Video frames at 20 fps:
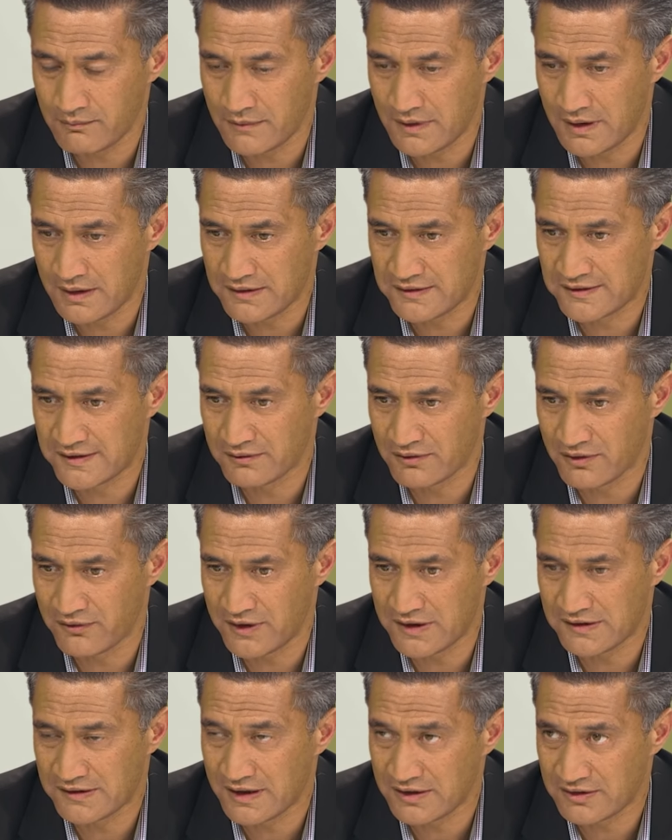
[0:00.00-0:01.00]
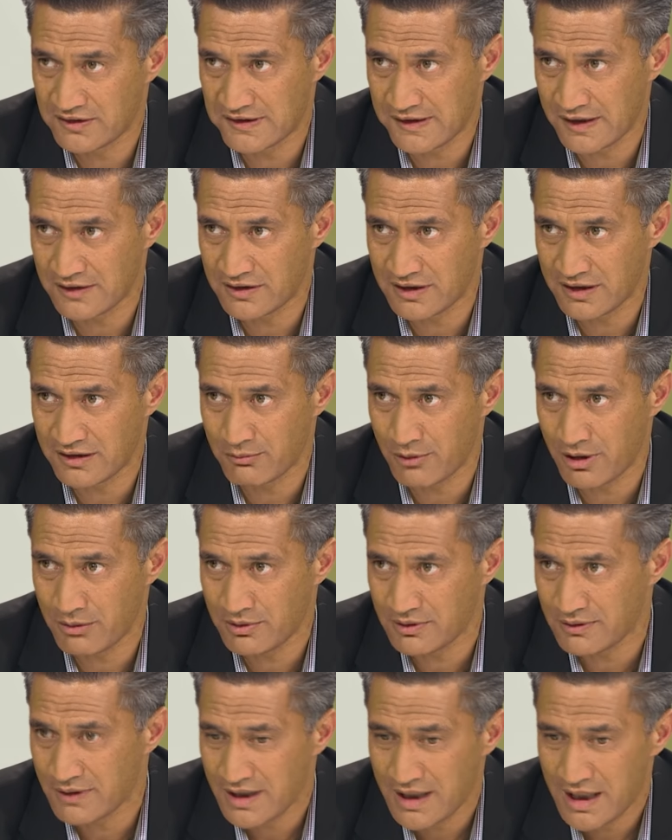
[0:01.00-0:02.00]
the civil defence legislation at the
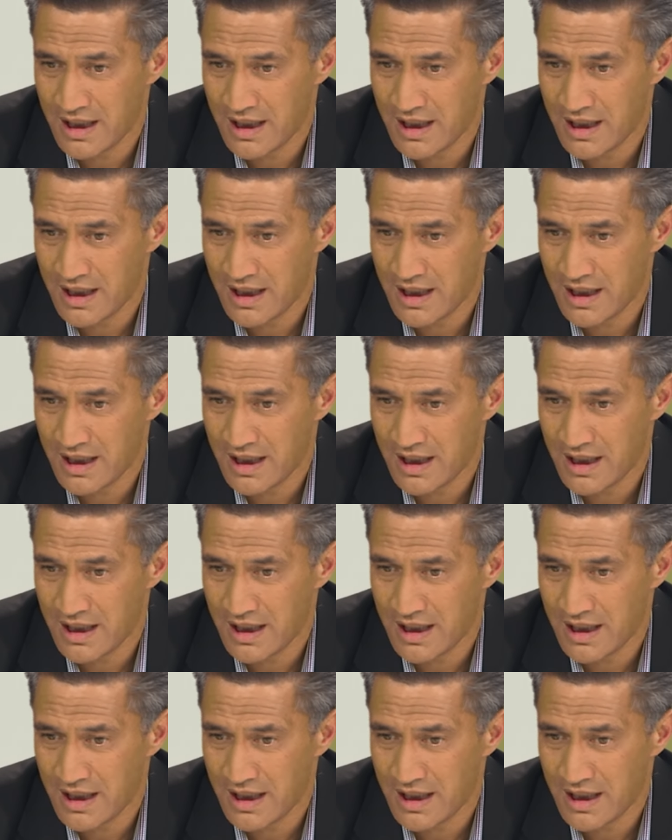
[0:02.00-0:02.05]
moment.